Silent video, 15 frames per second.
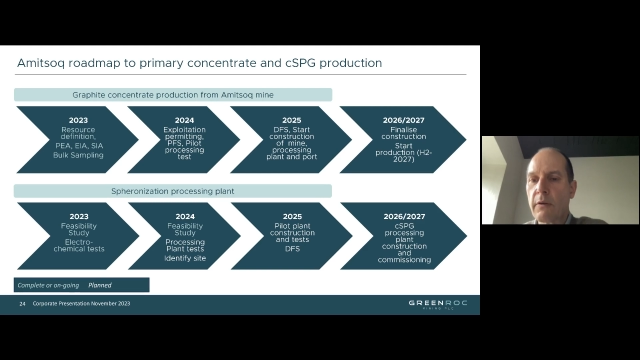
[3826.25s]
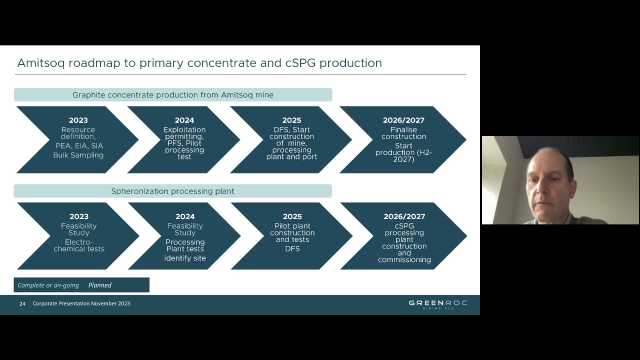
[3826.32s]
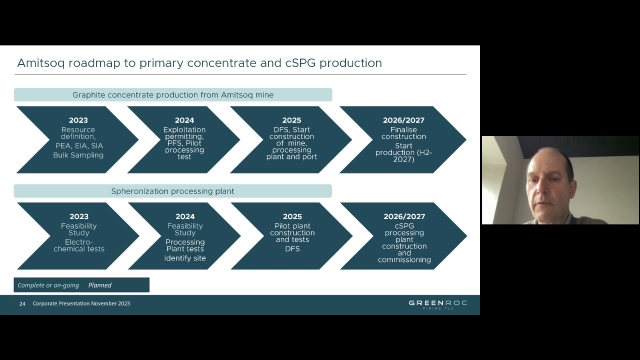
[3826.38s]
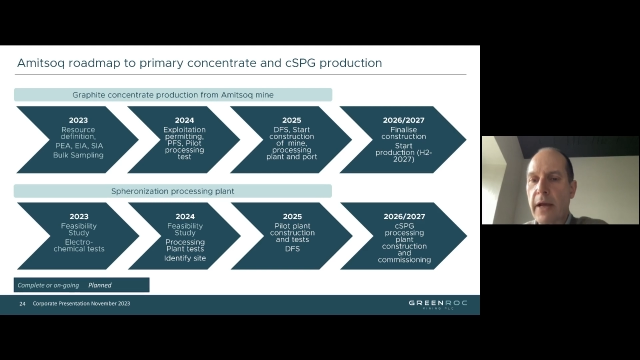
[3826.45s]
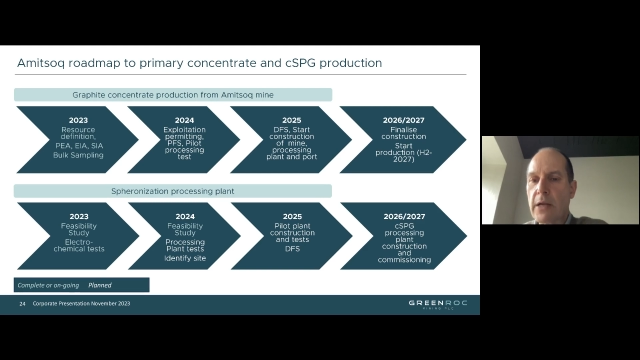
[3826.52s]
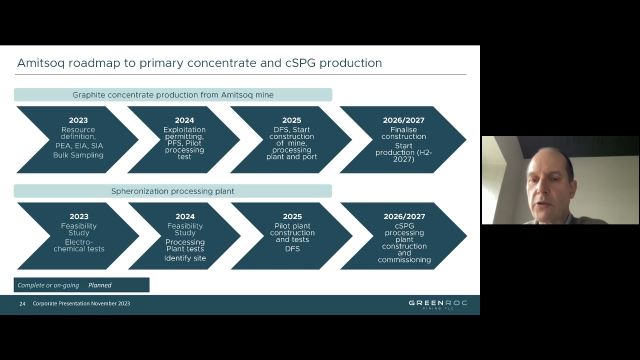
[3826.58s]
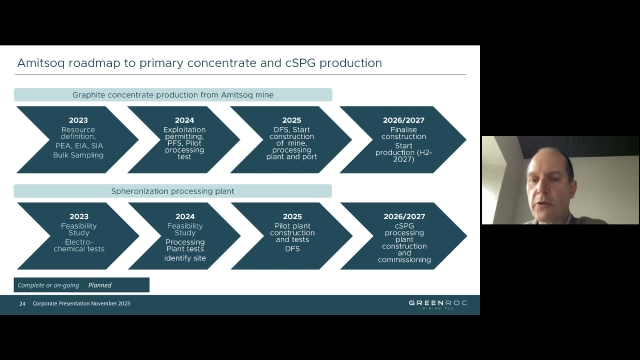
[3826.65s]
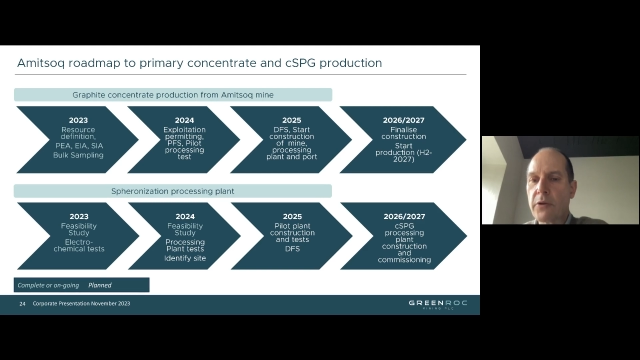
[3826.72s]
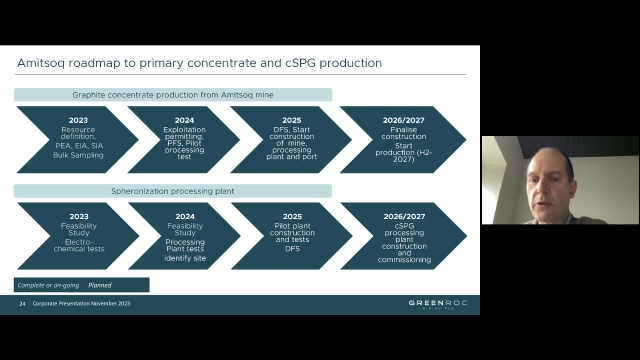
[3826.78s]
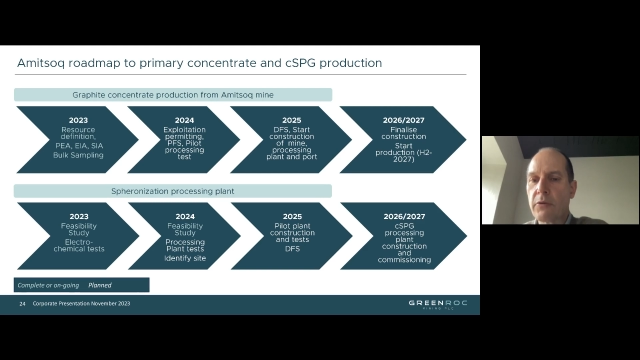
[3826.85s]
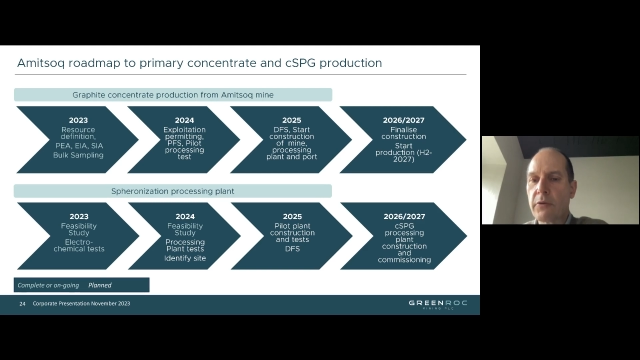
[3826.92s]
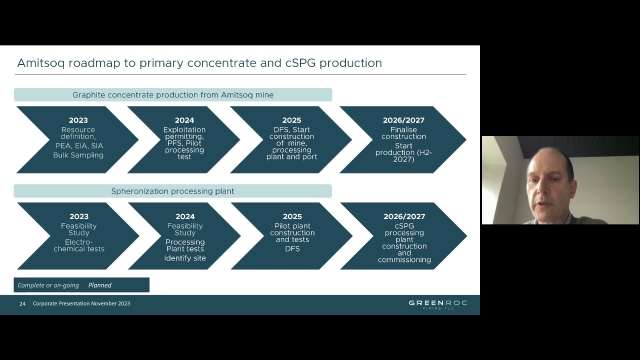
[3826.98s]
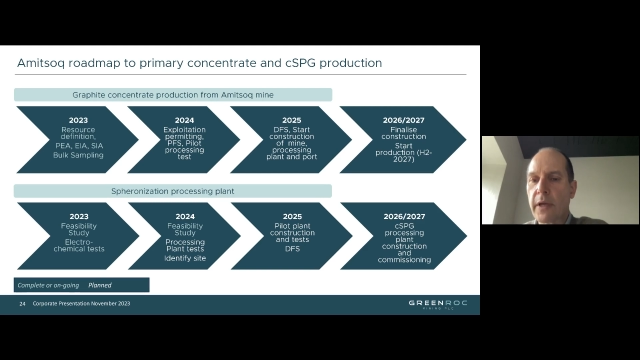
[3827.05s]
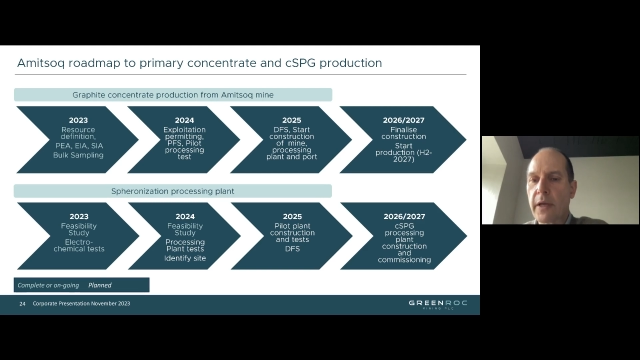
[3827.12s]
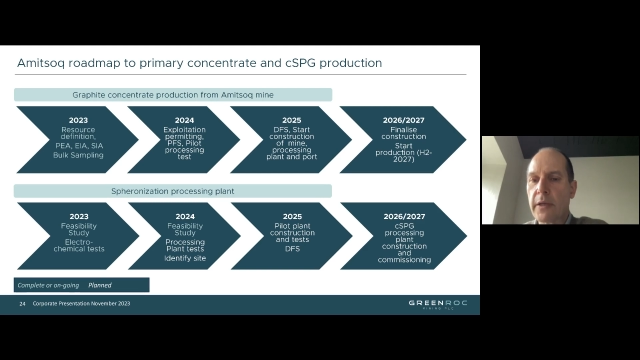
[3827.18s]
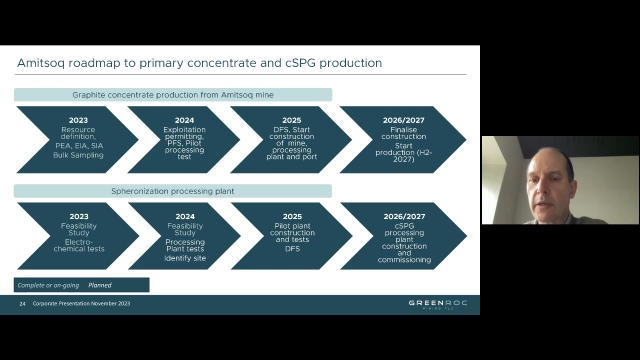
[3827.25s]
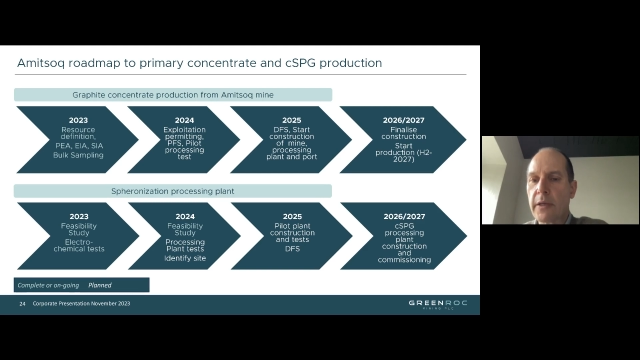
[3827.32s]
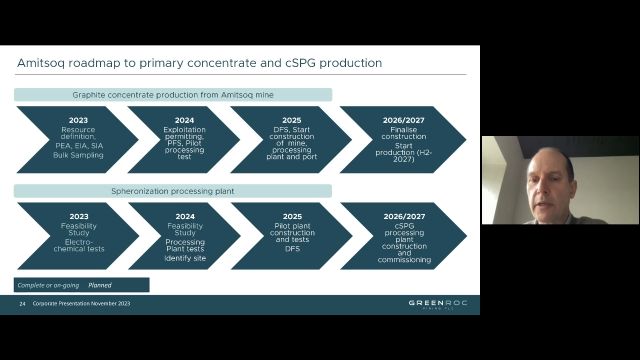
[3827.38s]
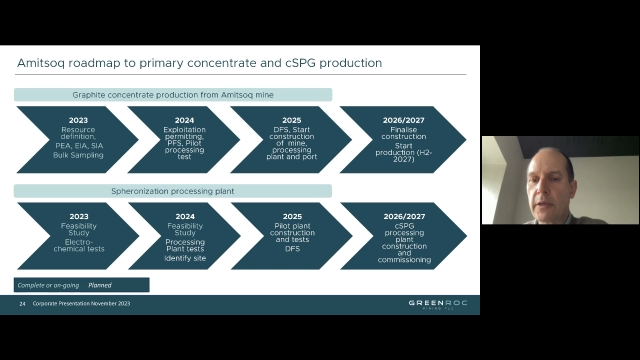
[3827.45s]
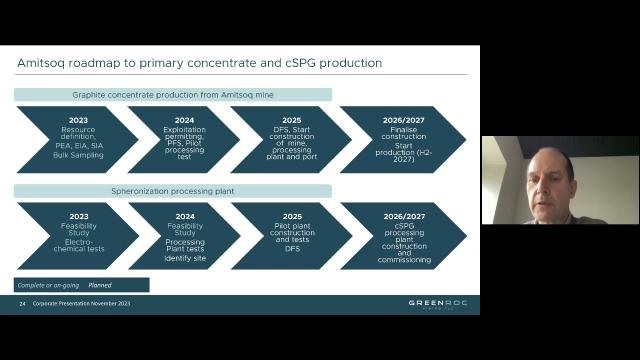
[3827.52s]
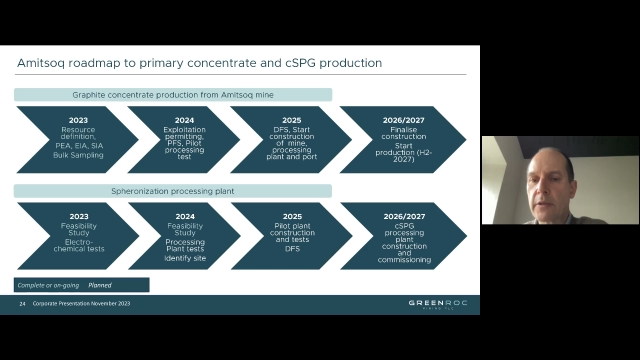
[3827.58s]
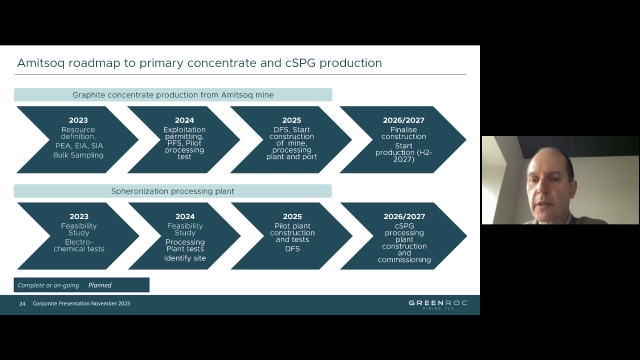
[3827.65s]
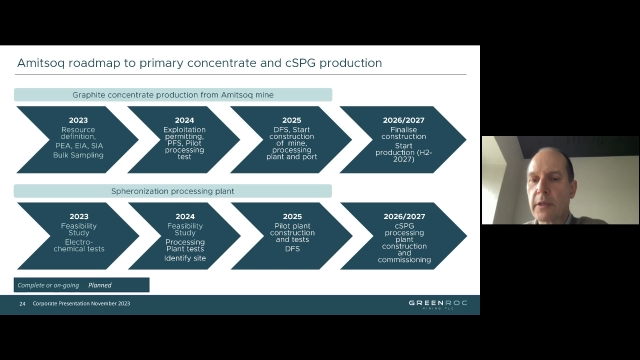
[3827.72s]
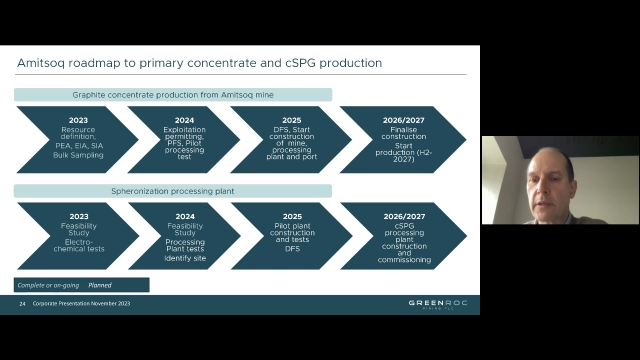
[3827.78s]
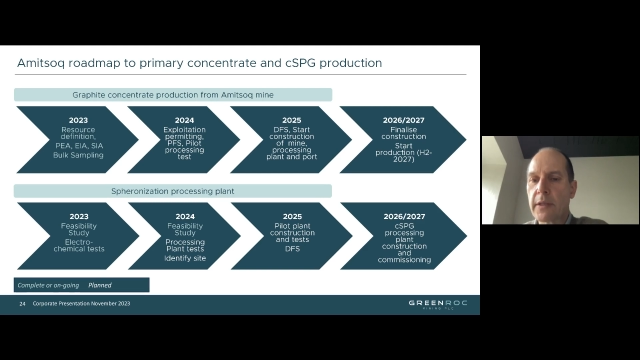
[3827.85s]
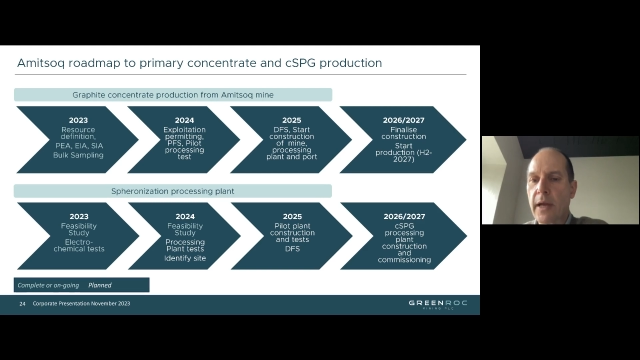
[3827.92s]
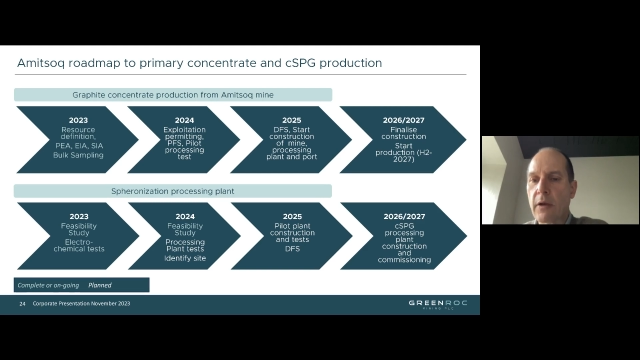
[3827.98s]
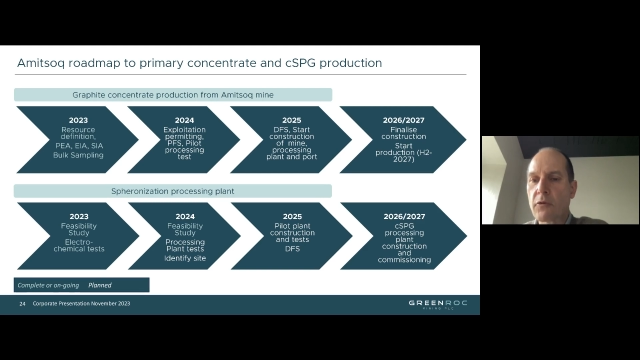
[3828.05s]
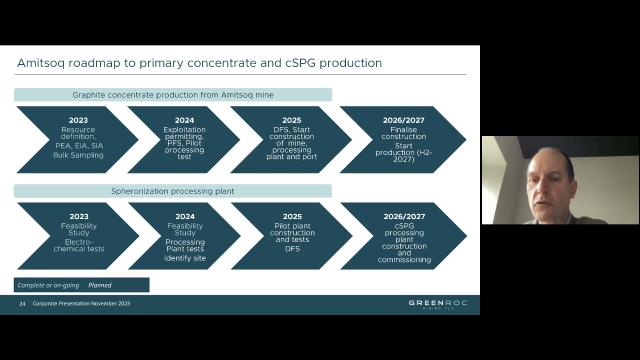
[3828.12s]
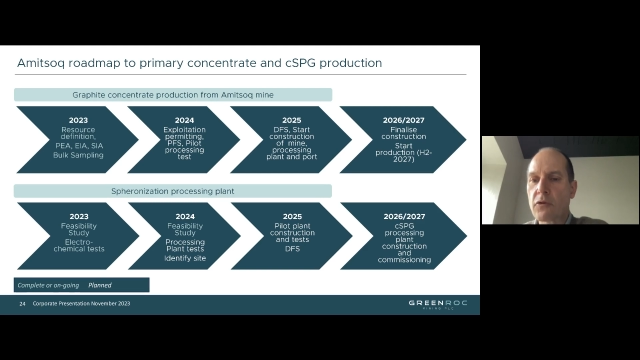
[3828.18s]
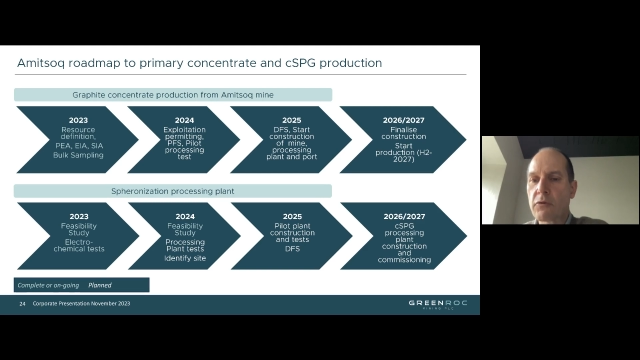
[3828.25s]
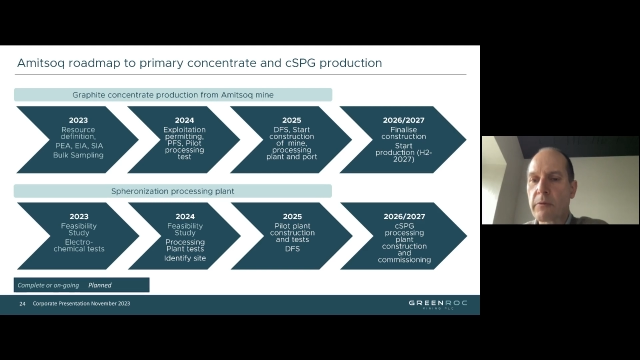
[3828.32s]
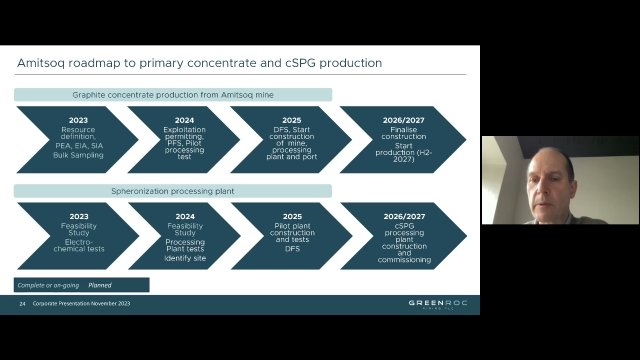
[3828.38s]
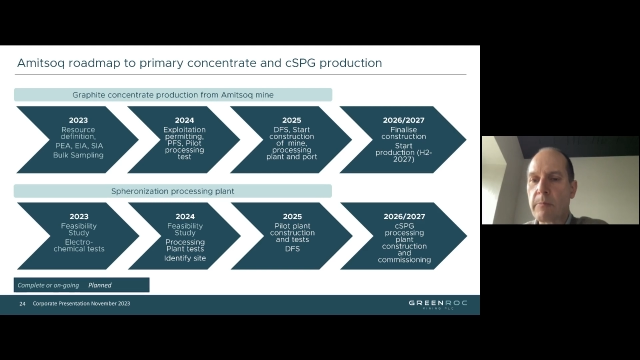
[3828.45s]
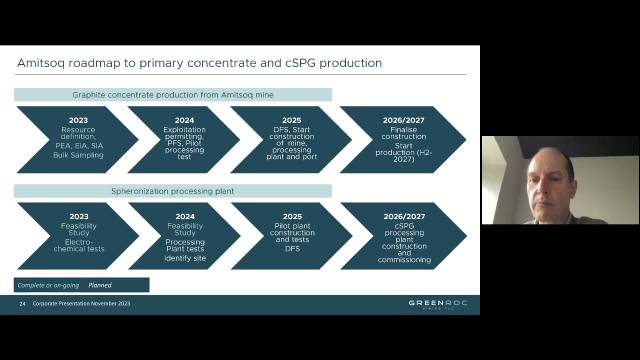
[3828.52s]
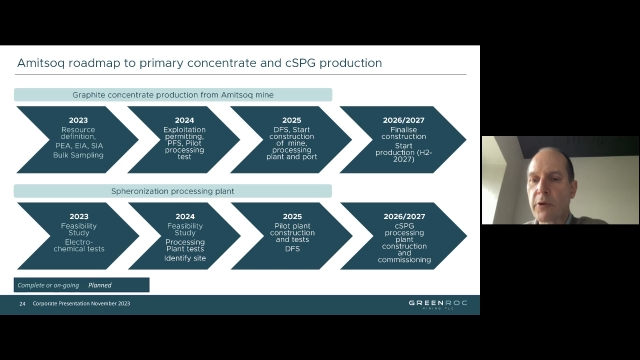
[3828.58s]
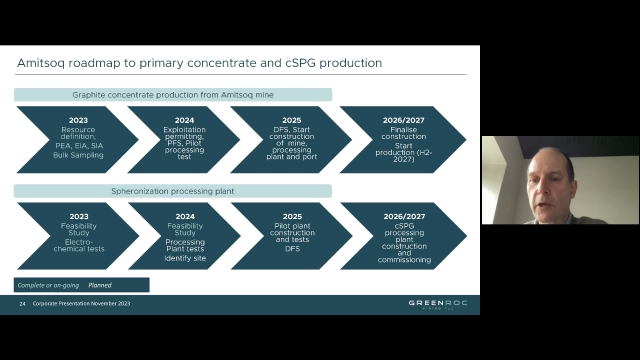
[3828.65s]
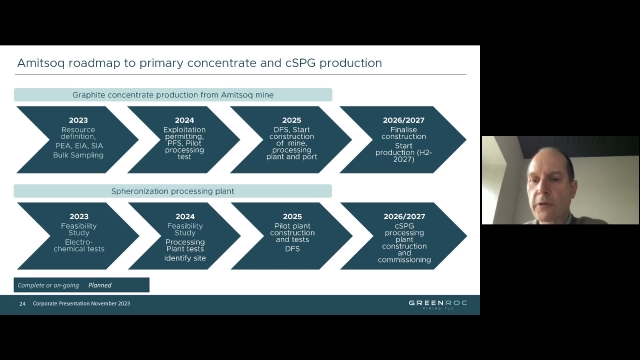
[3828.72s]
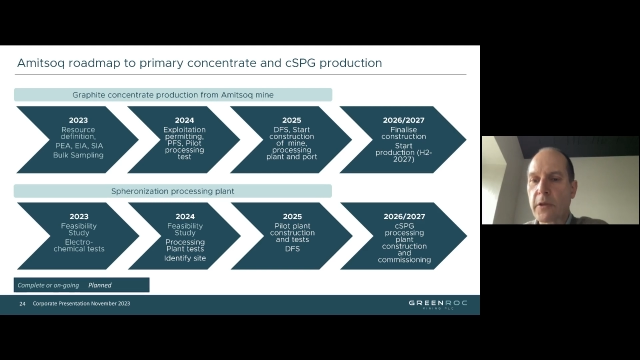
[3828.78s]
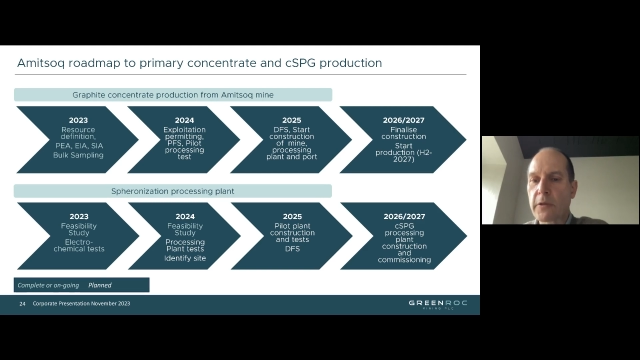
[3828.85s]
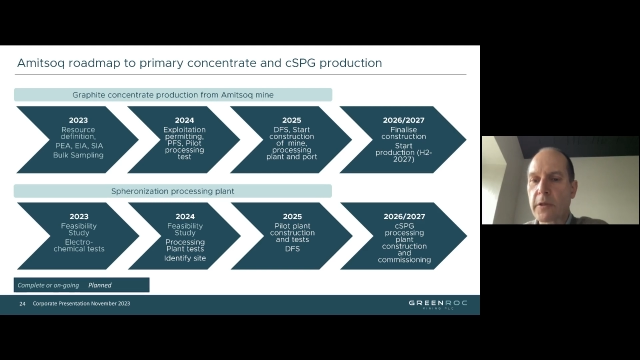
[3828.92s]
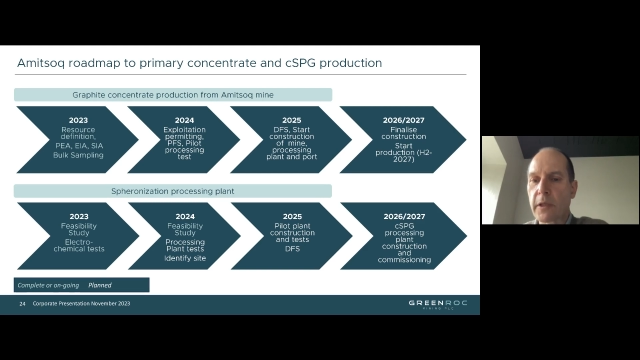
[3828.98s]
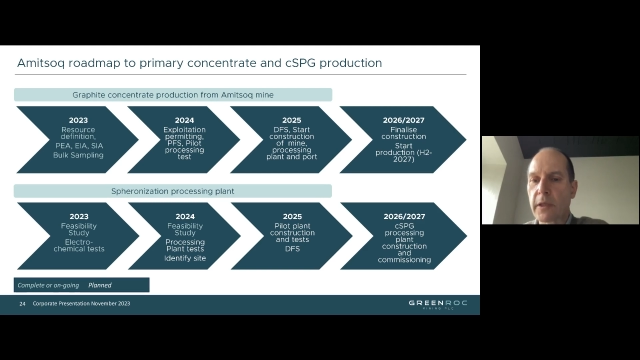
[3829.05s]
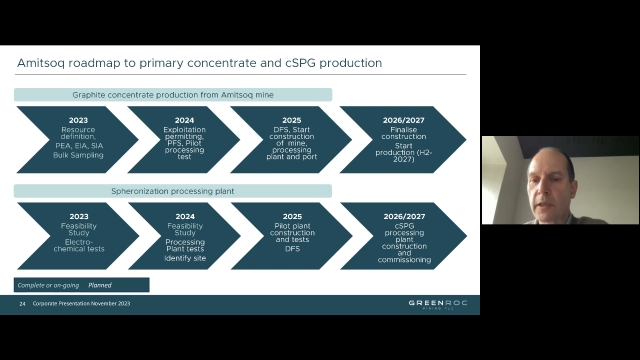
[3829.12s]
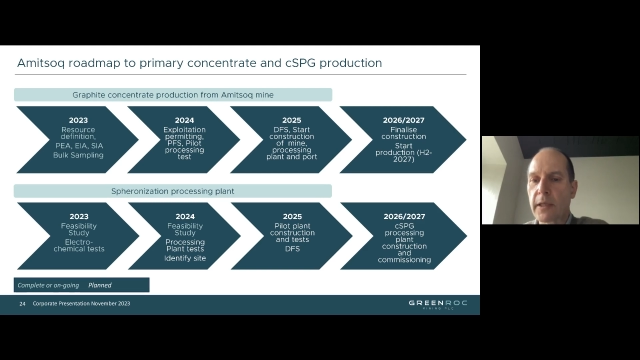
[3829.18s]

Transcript: value there is in downstream processing.